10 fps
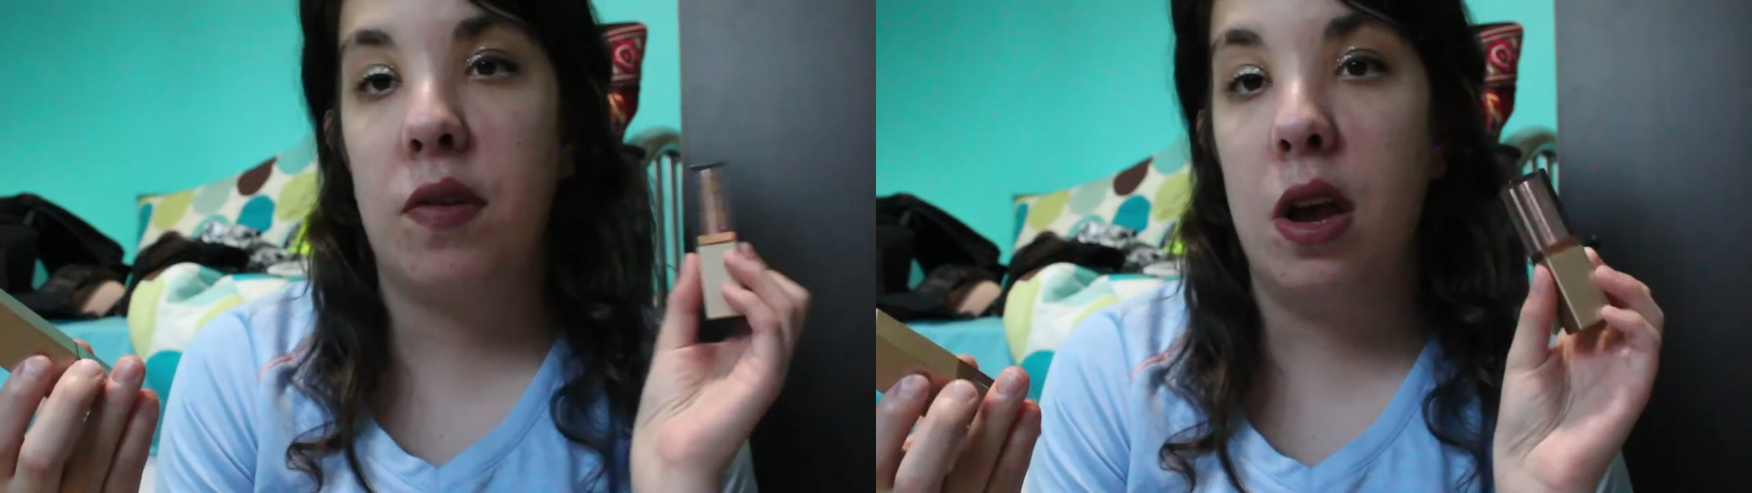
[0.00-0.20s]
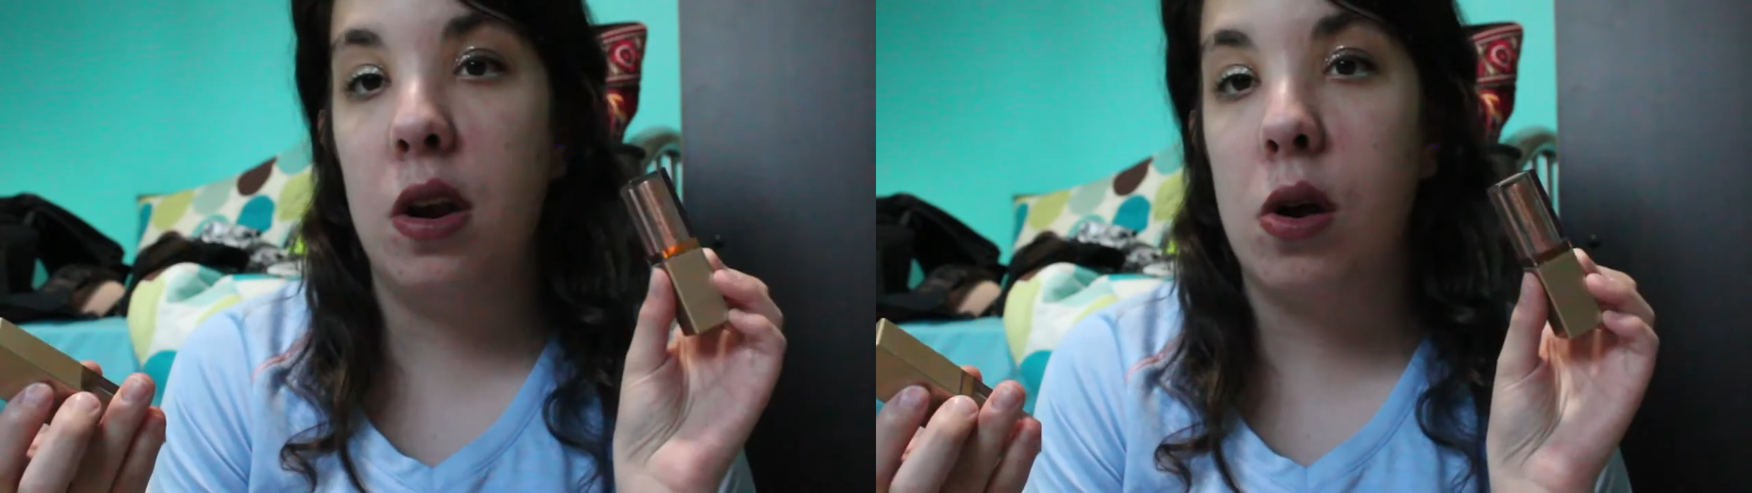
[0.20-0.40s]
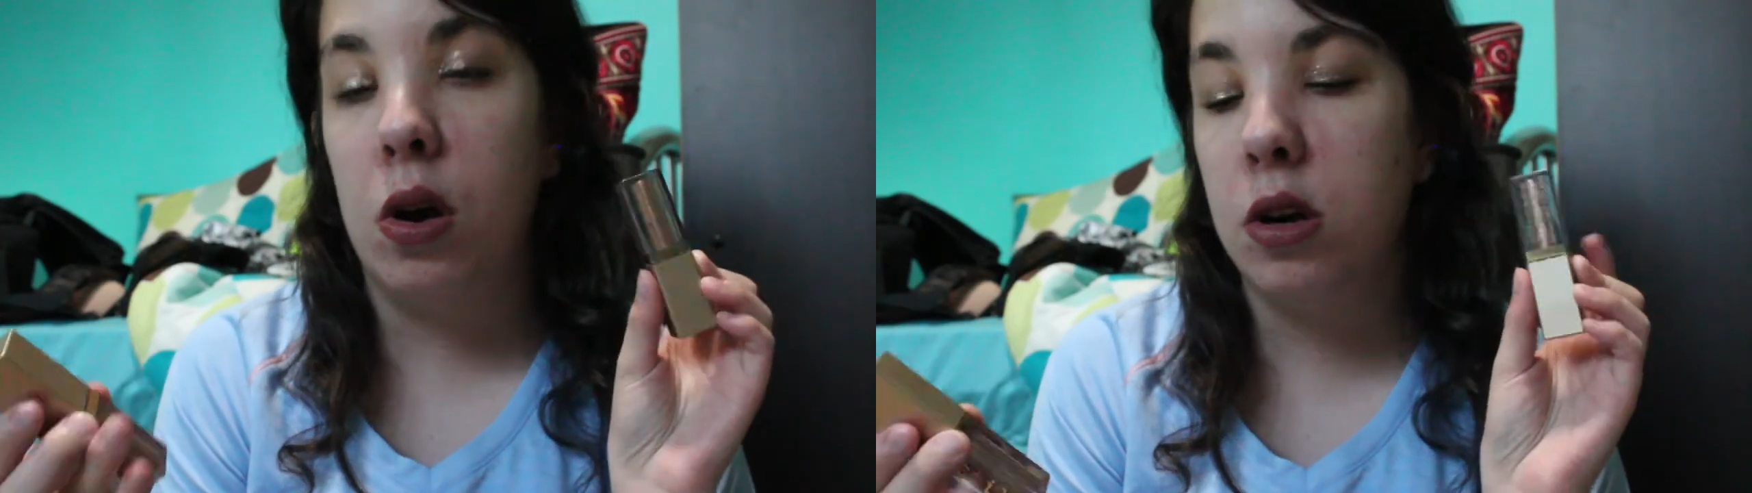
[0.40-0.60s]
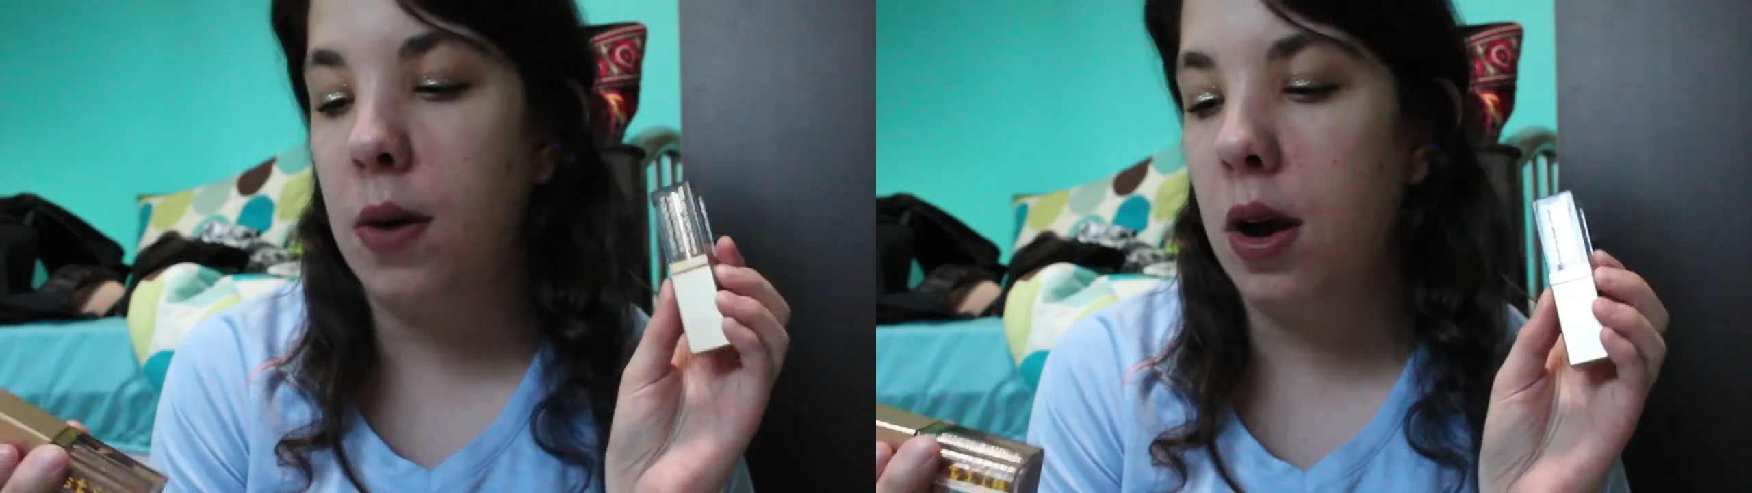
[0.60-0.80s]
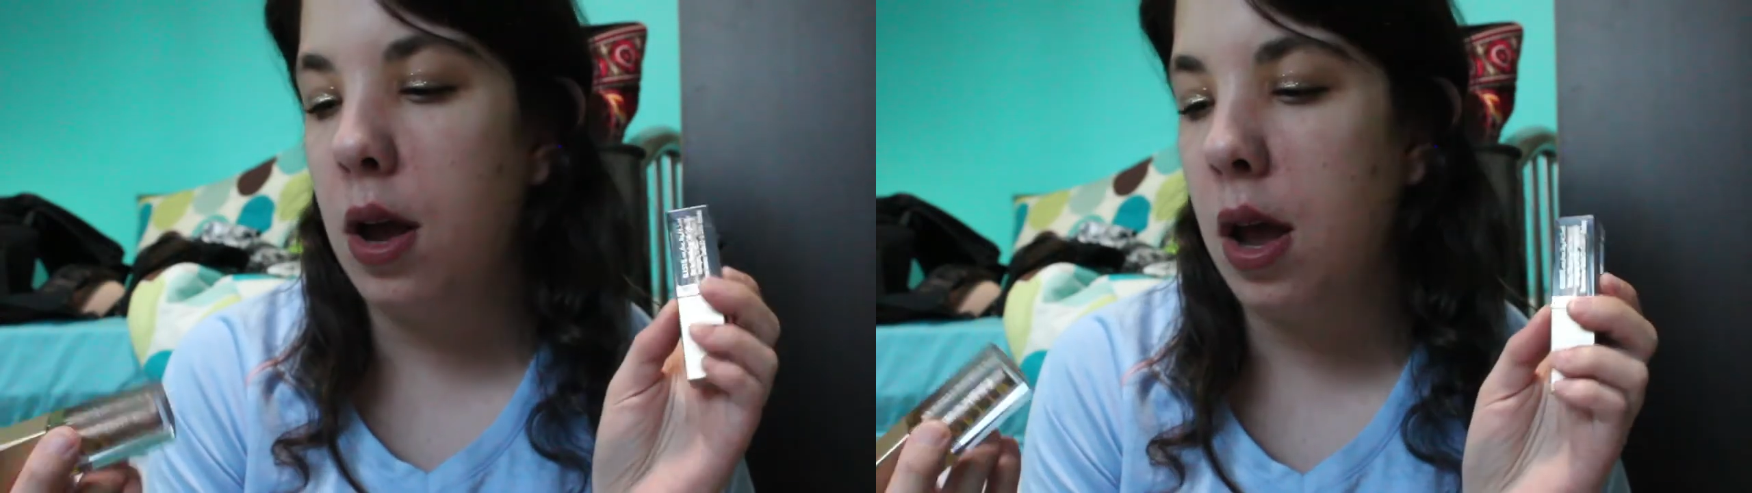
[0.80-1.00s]
Kitten
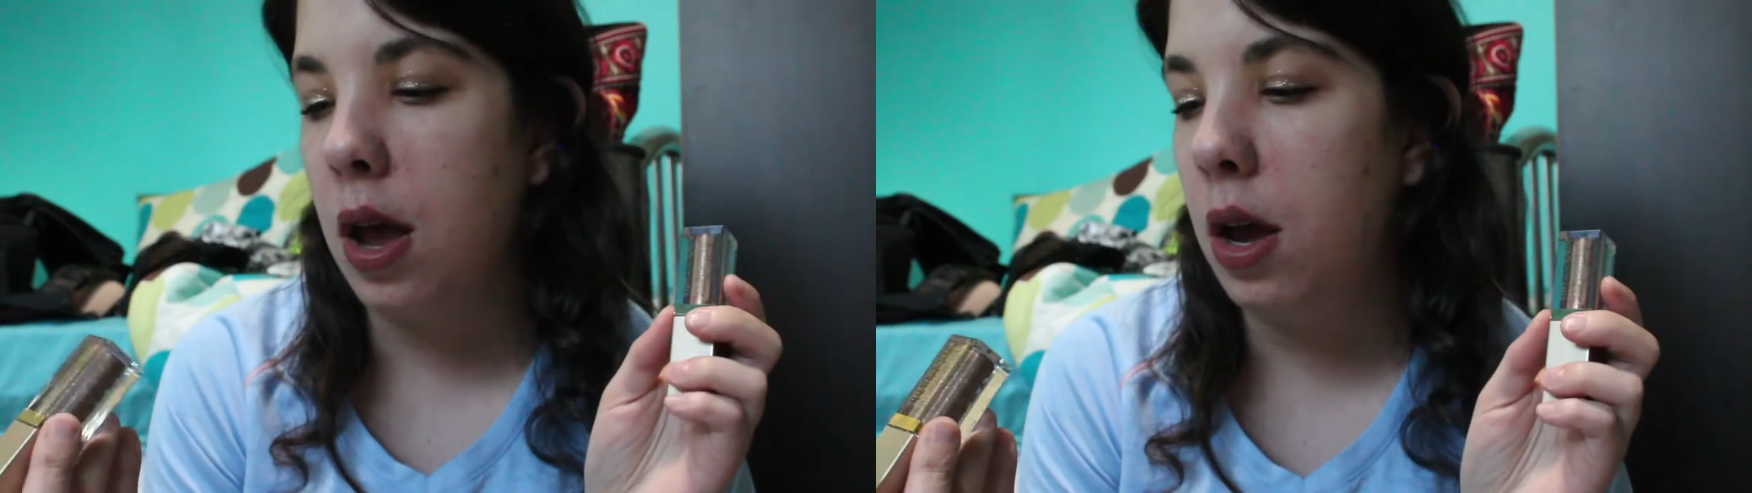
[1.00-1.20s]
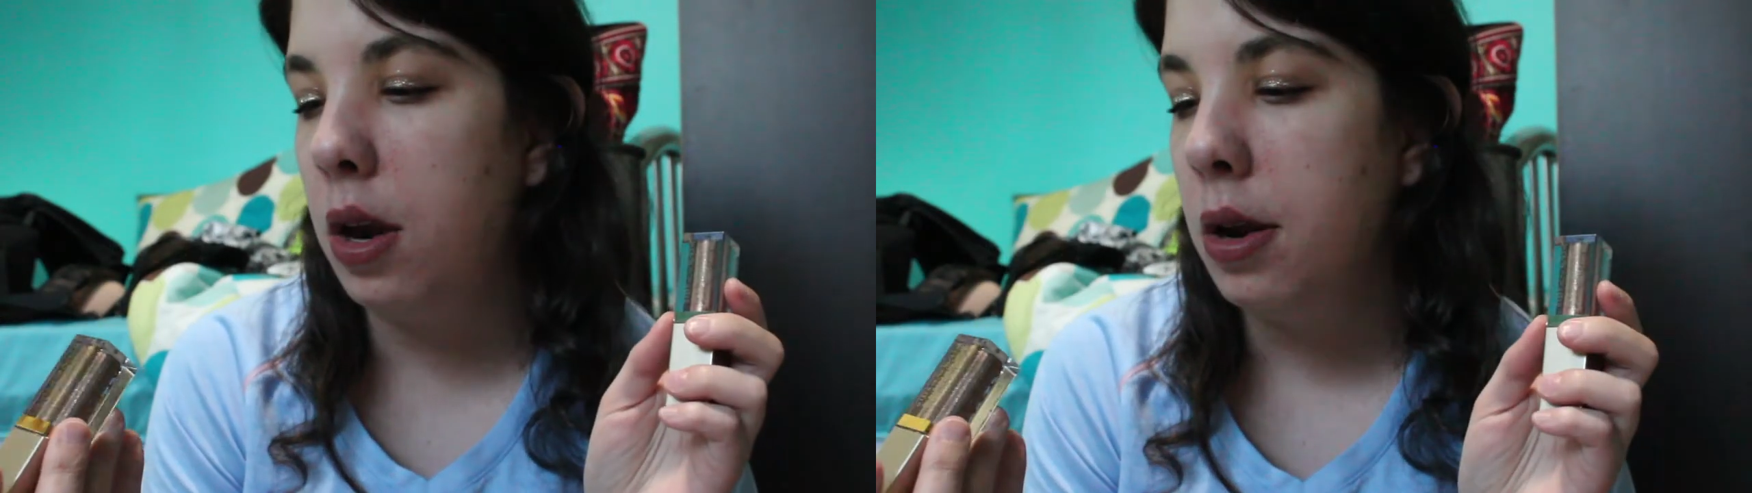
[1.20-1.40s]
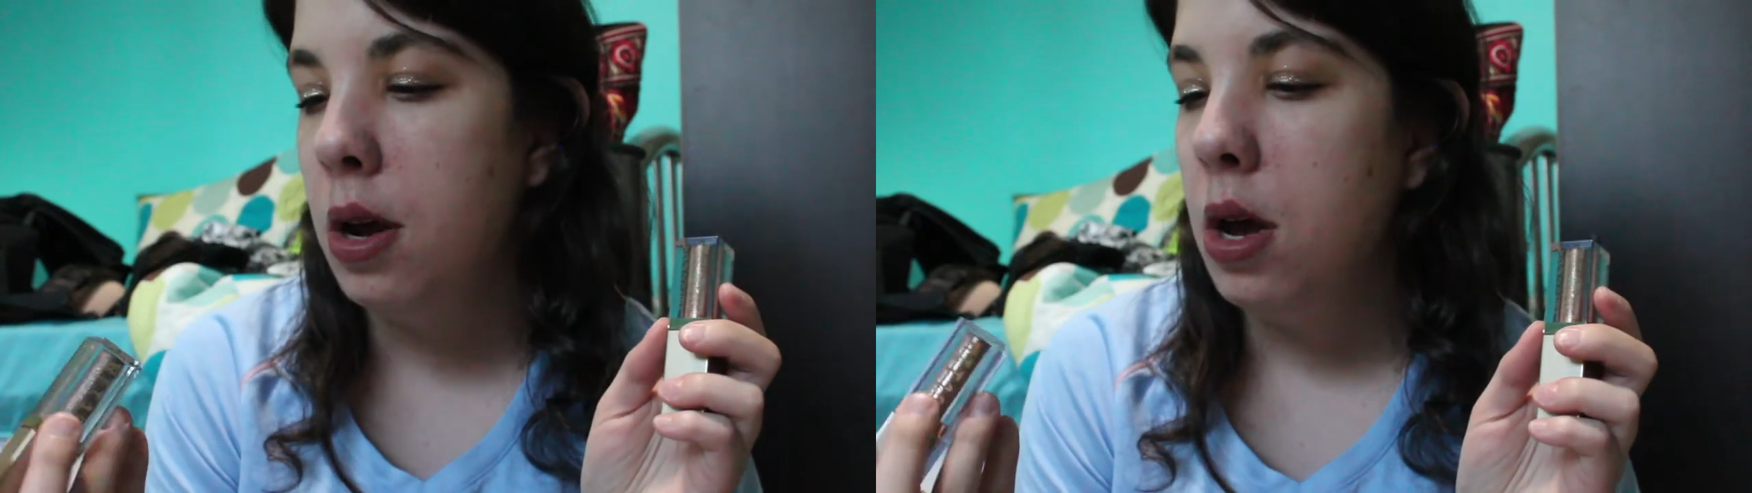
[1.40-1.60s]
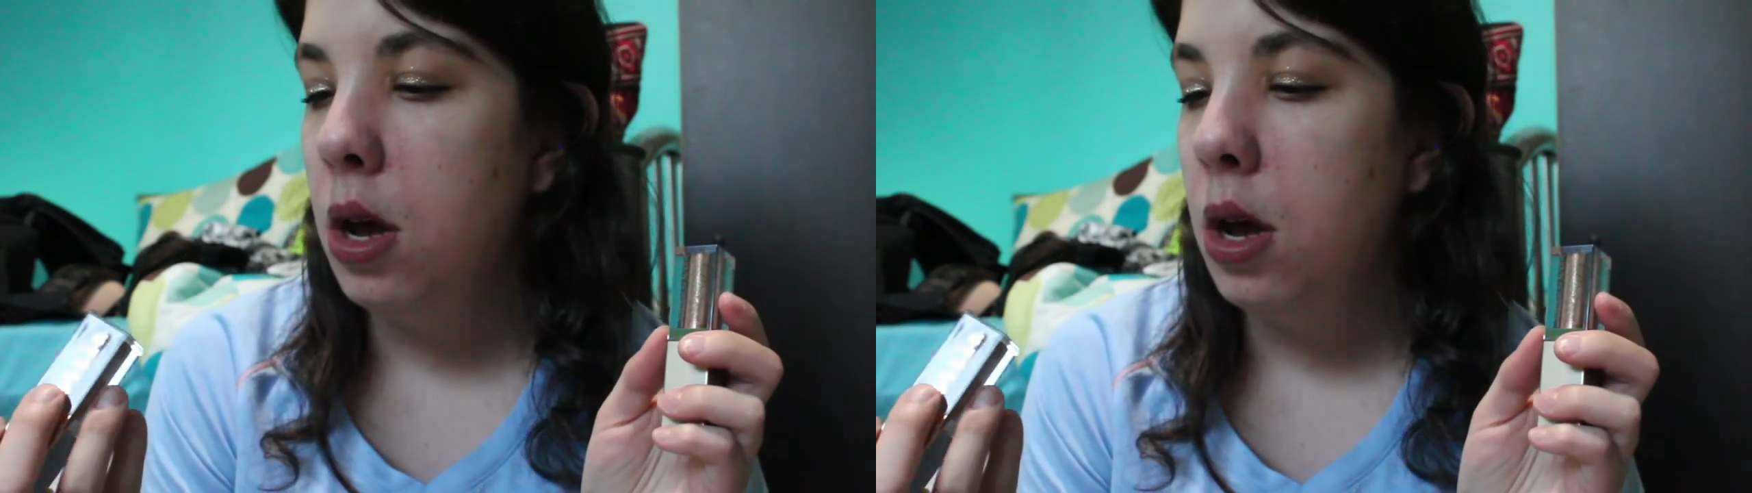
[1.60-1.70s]
Karma and